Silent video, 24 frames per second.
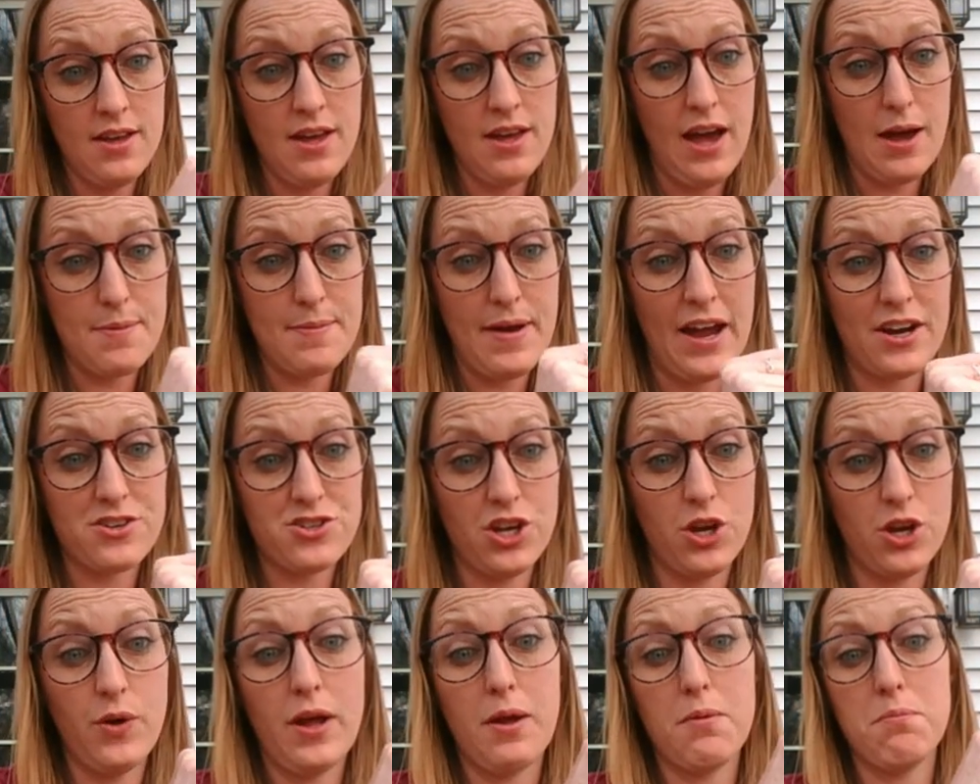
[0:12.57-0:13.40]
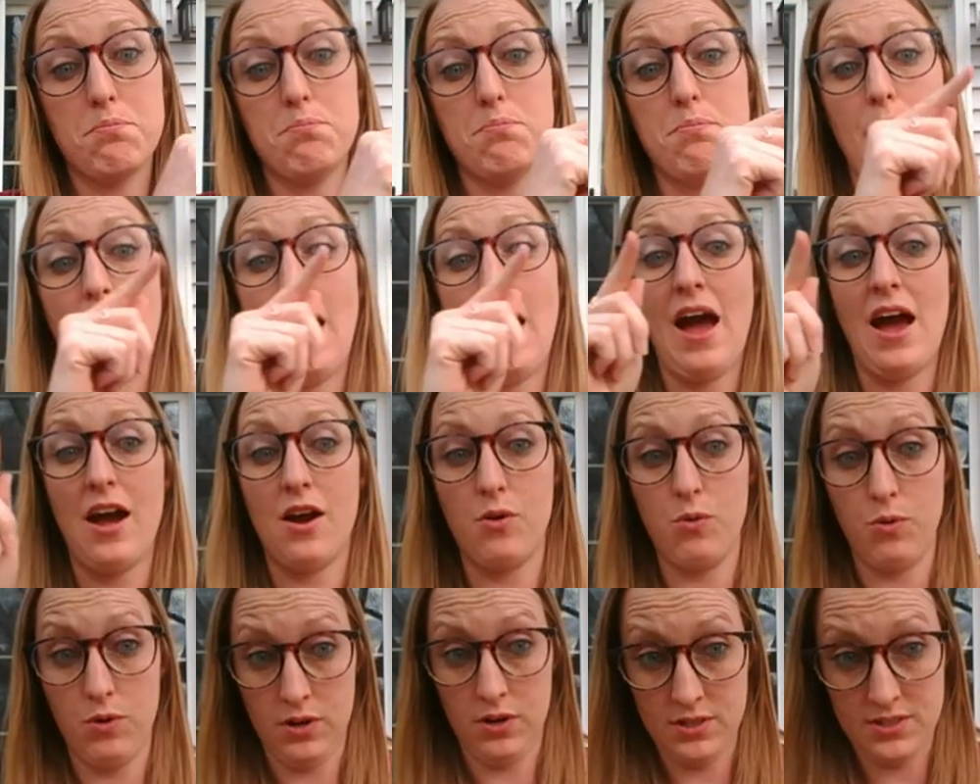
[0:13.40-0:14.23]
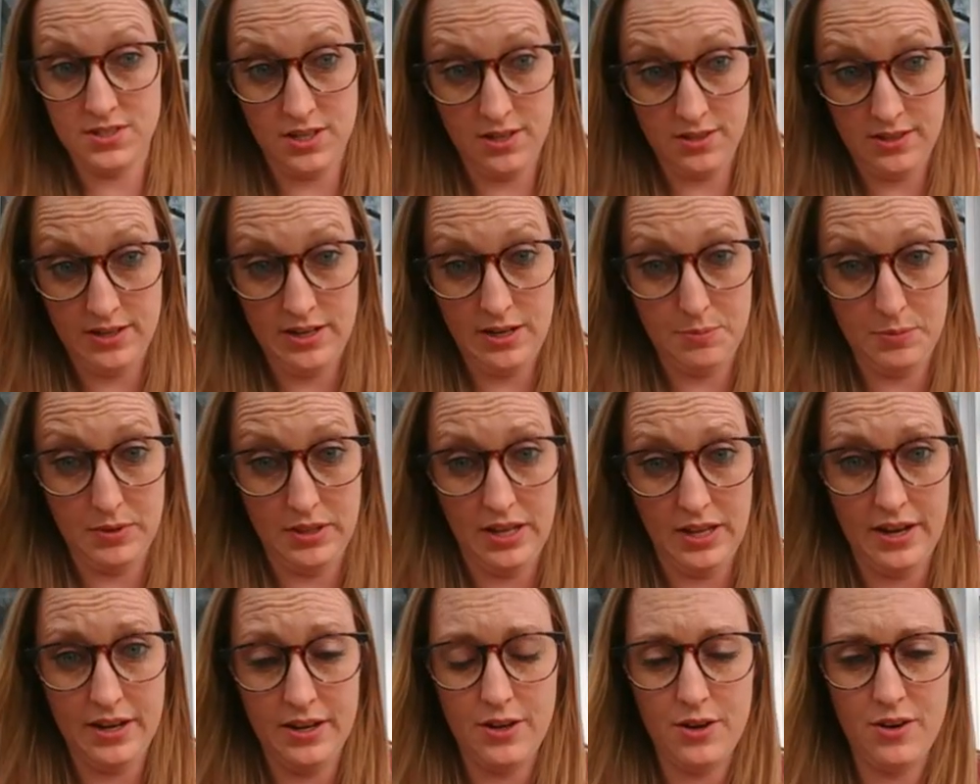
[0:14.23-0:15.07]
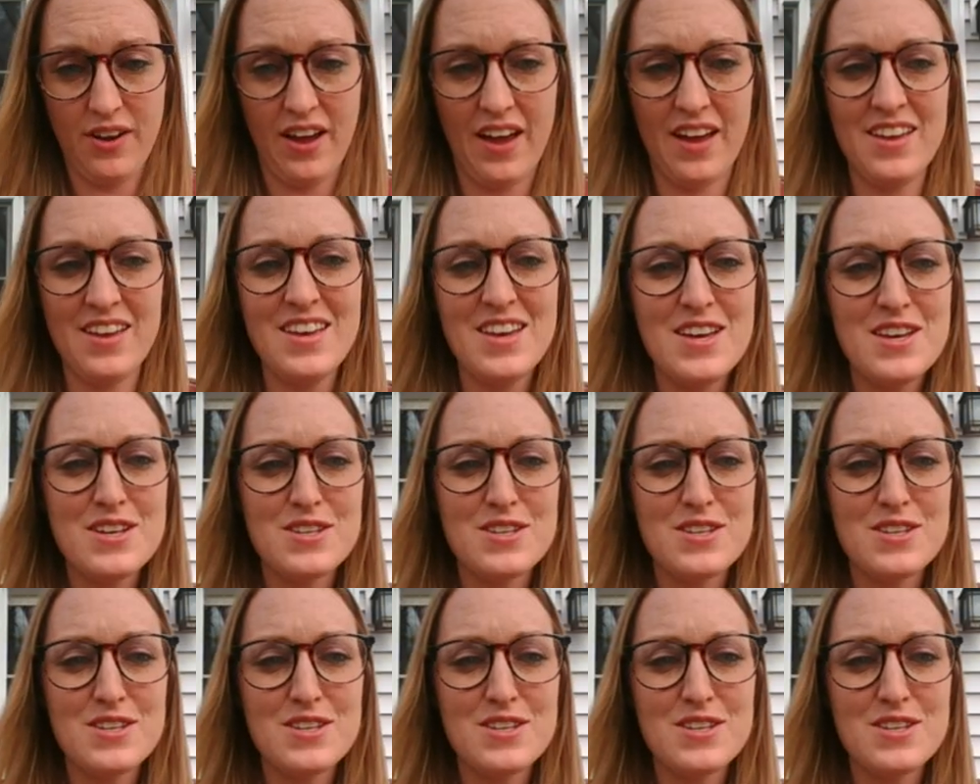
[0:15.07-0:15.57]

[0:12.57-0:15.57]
I'm actually going backwards on the number line, okay?